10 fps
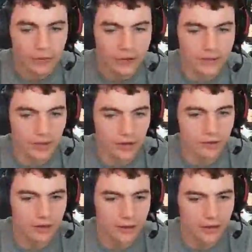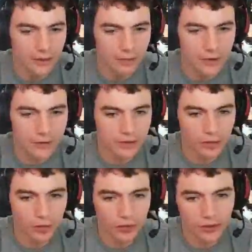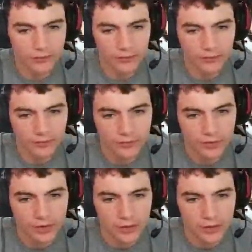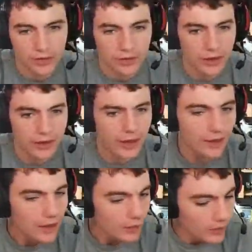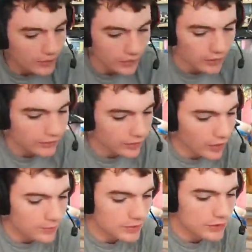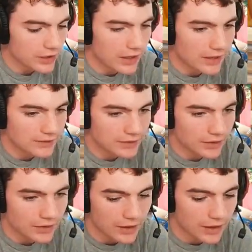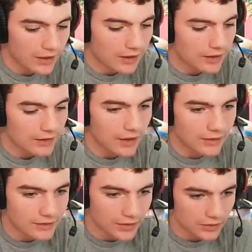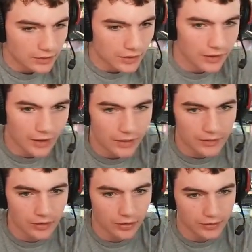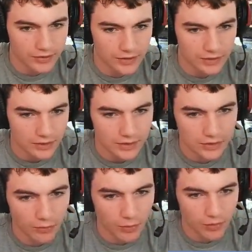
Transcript: We're going to go over here, put him in a corner, and then we're going to type in chat, enter, ha ha ha, enter, and then look, see, it's come up